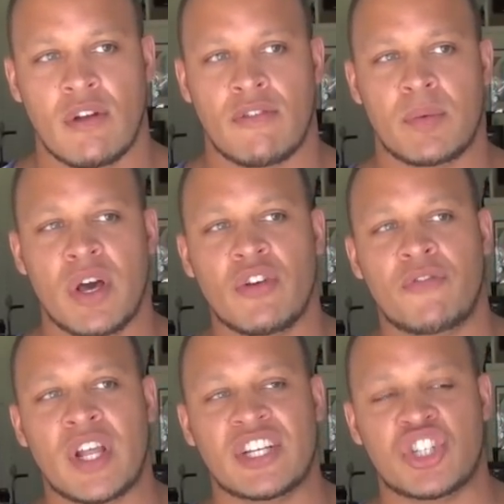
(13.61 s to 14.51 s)
from
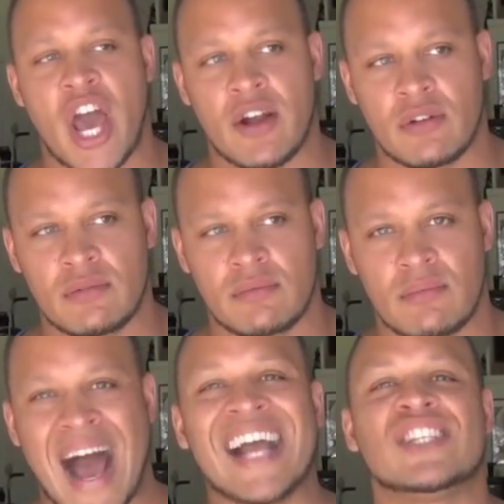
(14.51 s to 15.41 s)
another fitness channel,
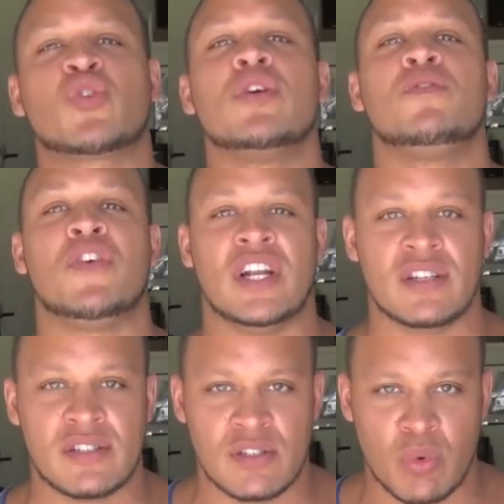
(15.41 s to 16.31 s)
Ice Cream
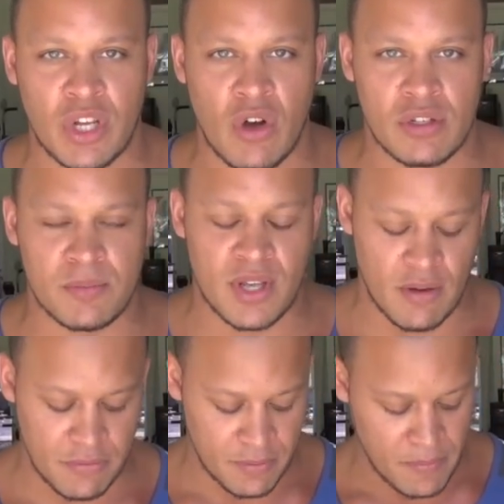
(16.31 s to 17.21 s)
Fitness is what he calls
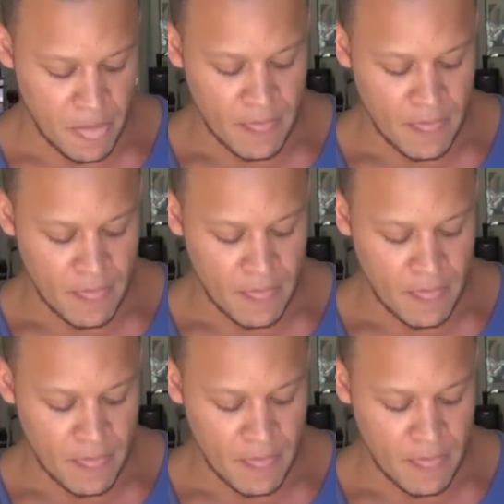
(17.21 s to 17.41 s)
himself.